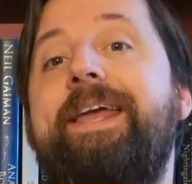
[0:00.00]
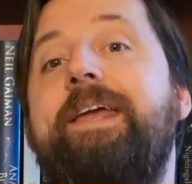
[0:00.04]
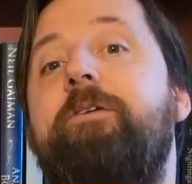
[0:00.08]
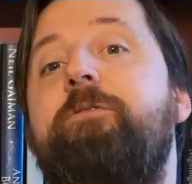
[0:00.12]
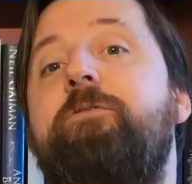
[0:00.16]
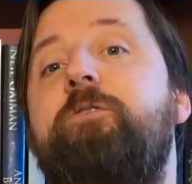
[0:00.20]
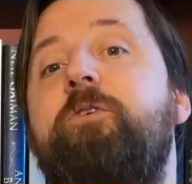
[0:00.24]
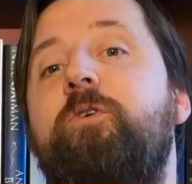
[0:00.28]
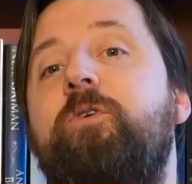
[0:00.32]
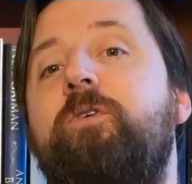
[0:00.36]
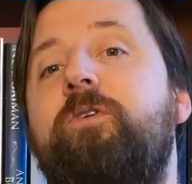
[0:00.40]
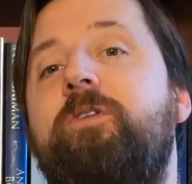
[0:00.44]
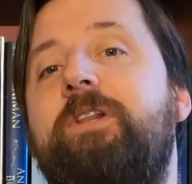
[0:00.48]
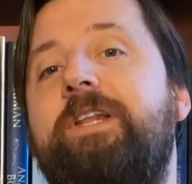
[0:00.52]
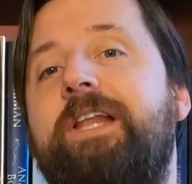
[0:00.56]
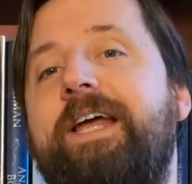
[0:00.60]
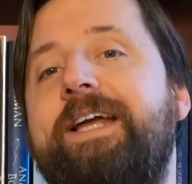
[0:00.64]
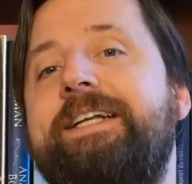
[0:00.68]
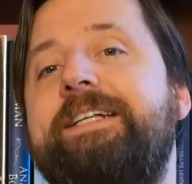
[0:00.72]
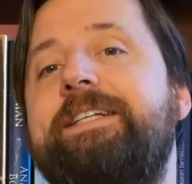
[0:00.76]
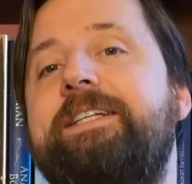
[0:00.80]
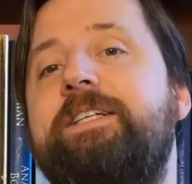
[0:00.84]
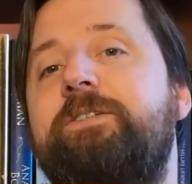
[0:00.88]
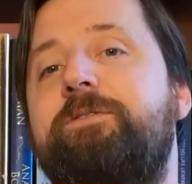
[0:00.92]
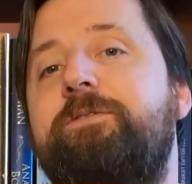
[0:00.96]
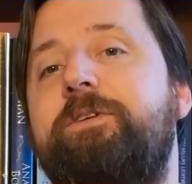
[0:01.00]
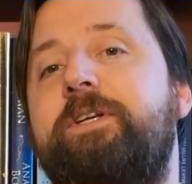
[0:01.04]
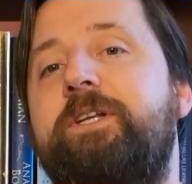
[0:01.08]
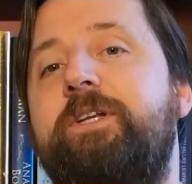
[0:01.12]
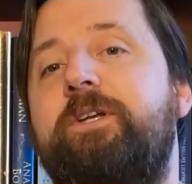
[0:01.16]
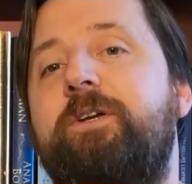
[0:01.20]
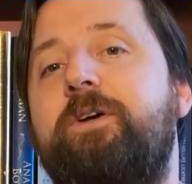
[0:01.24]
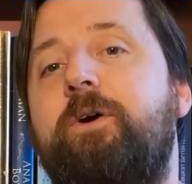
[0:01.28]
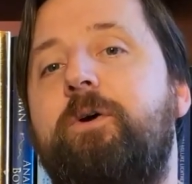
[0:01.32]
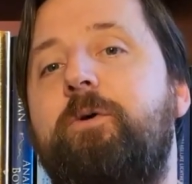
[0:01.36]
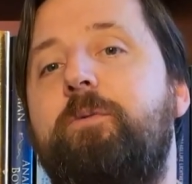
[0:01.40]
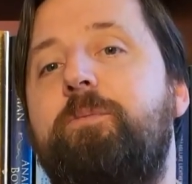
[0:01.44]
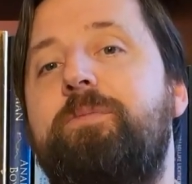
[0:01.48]
If you like this
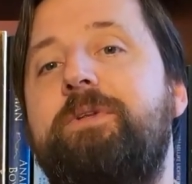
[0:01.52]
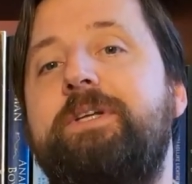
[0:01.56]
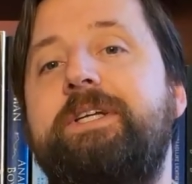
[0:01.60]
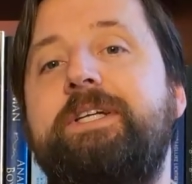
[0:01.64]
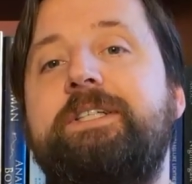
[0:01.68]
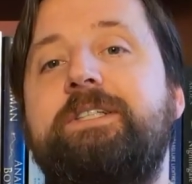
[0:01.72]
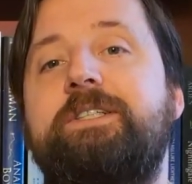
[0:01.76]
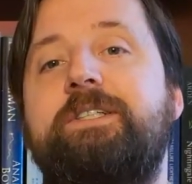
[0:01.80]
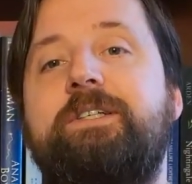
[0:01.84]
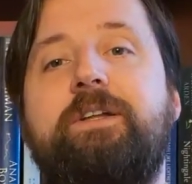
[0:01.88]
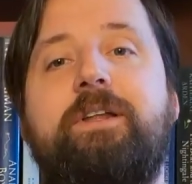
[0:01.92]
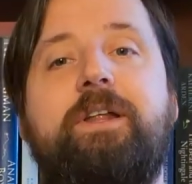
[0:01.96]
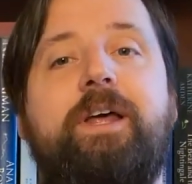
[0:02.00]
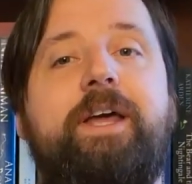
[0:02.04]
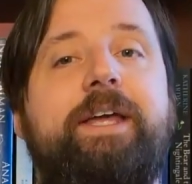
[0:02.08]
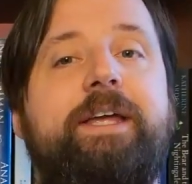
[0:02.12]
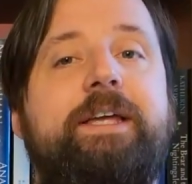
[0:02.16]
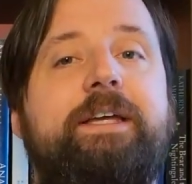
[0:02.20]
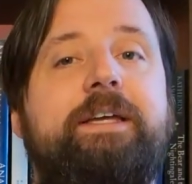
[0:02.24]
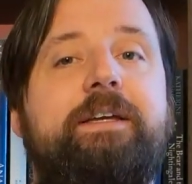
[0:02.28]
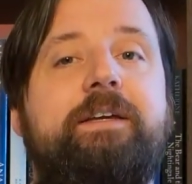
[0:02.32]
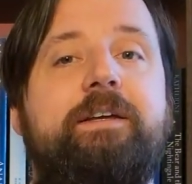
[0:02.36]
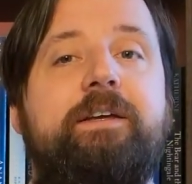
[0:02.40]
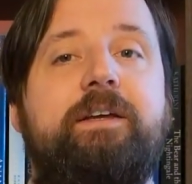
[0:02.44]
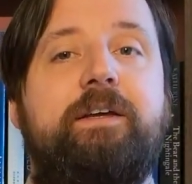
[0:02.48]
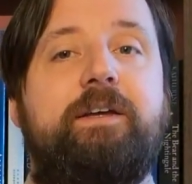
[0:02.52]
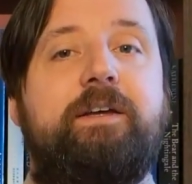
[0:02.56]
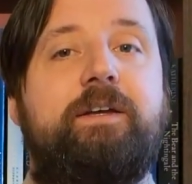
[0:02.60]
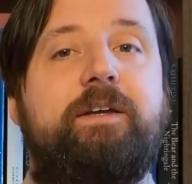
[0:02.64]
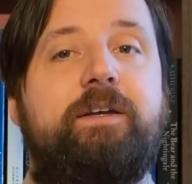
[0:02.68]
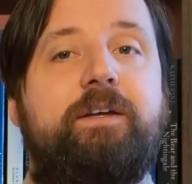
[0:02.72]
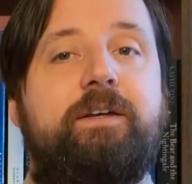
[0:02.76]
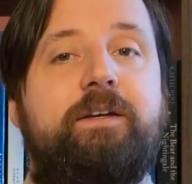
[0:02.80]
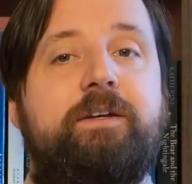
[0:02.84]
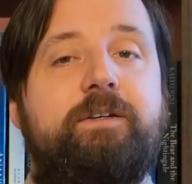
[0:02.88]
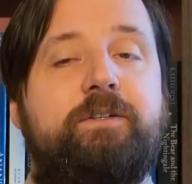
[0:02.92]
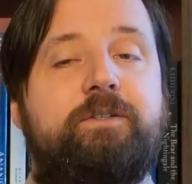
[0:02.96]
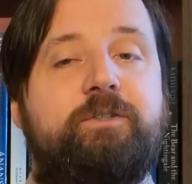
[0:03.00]
video, please like,
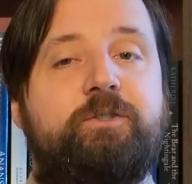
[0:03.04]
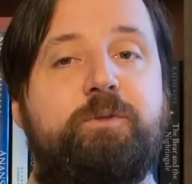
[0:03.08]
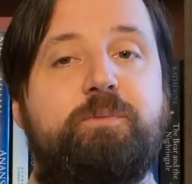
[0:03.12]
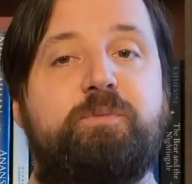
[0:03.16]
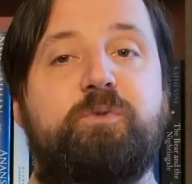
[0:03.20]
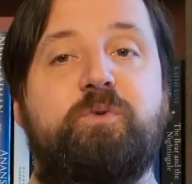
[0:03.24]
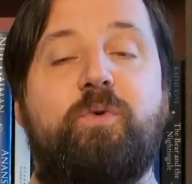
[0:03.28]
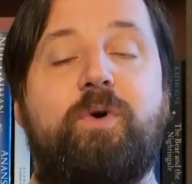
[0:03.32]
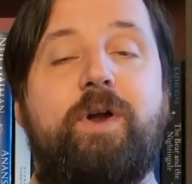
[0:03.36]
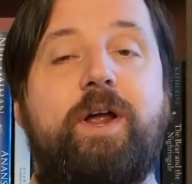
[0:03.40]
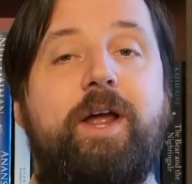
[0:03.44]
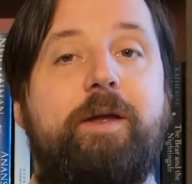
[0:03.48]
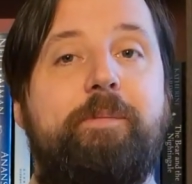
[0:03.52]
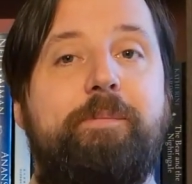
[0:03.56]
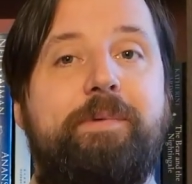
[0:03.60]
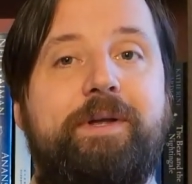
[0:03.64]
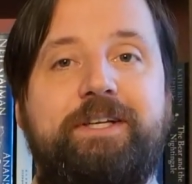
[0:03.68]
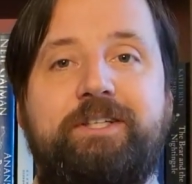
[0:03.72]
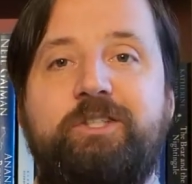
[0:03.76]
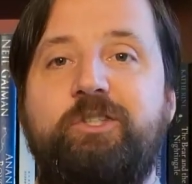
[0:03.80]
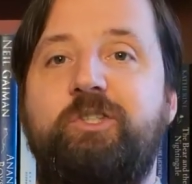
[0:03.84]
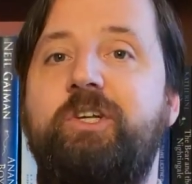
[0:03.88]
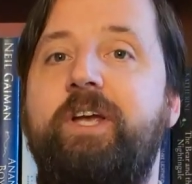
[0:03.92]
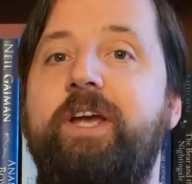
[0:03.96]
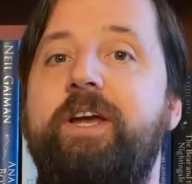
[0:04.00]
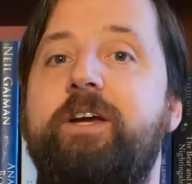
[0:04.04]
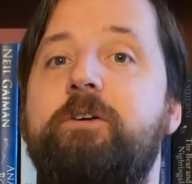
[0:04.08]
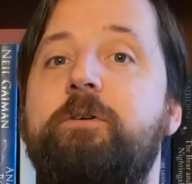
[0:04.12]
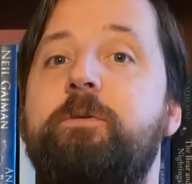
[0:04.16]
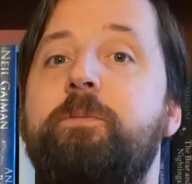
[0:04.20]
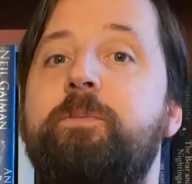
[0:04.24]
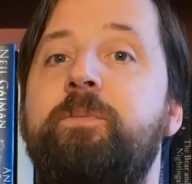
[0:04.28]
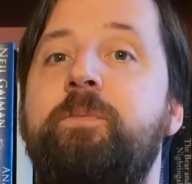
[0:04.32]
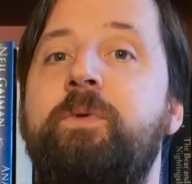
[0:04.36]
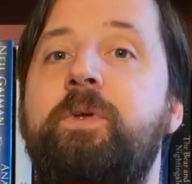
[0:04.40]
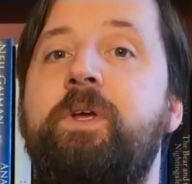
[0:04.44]
uh, subscribe and share.